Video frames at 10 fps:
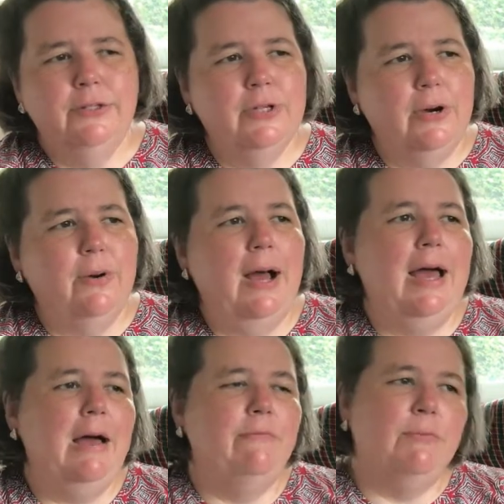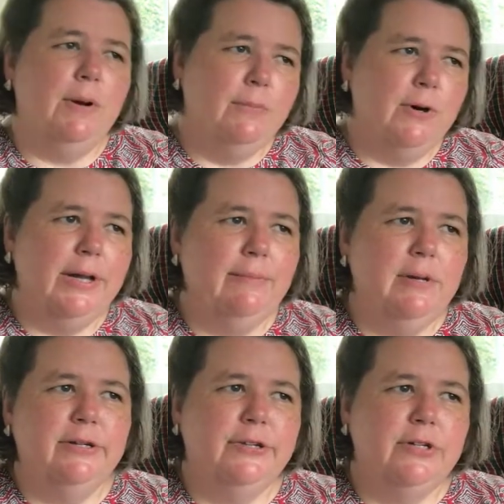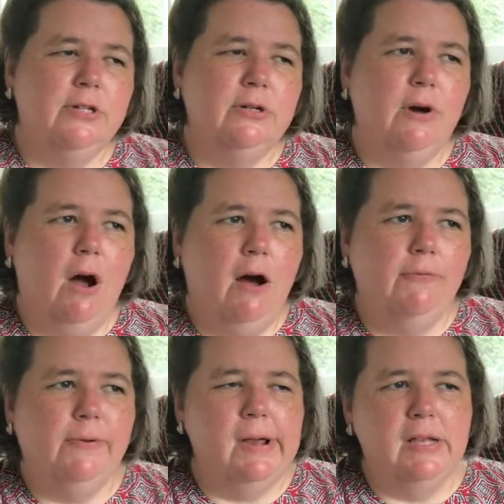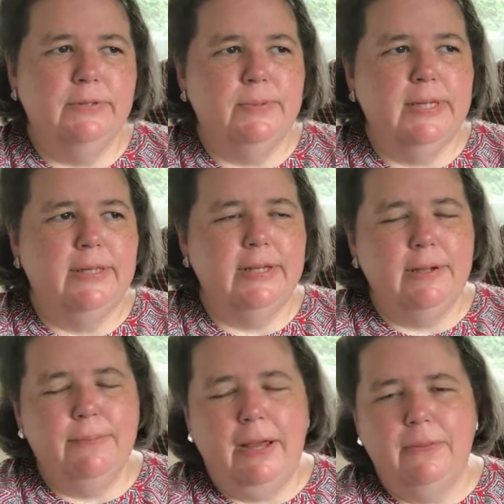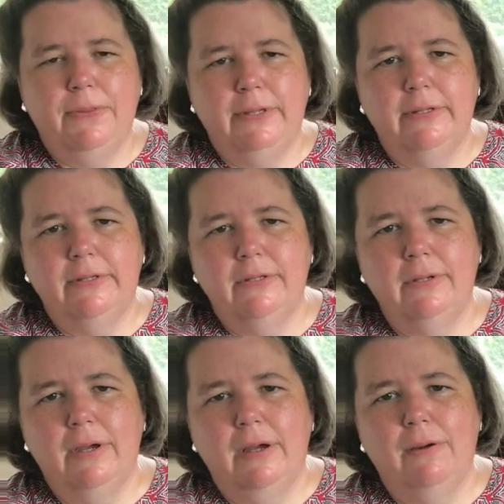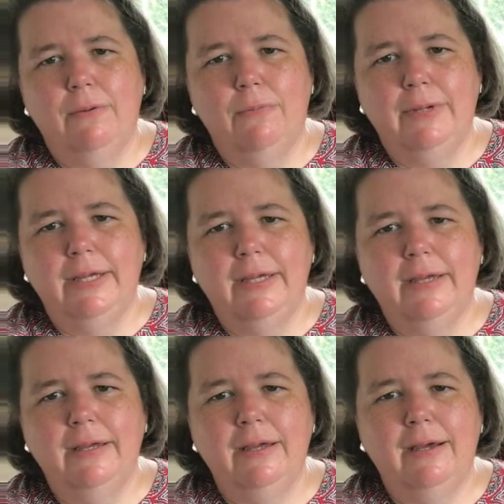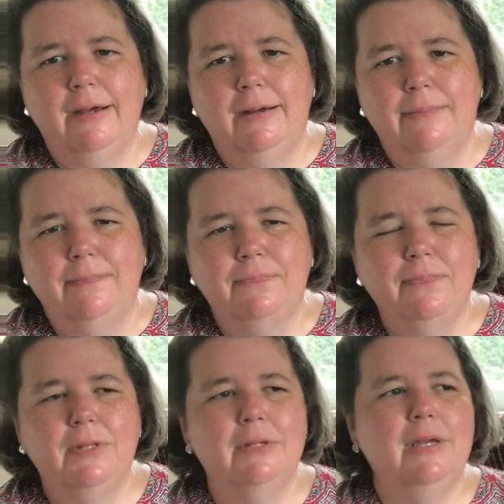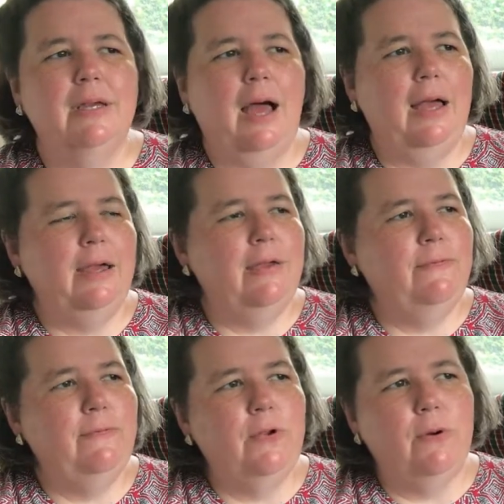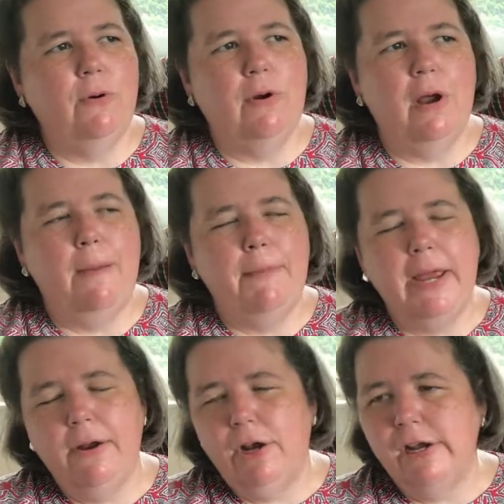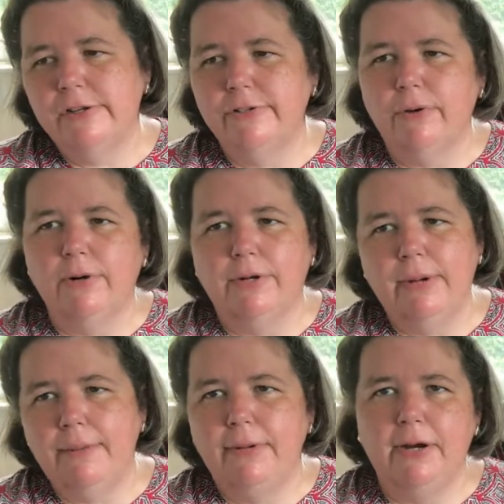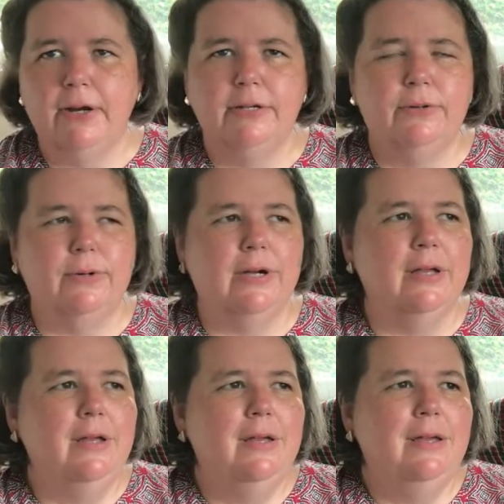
So I have one more image to offer as we think about this uh, week. Um, if you're a parent or a grandparent or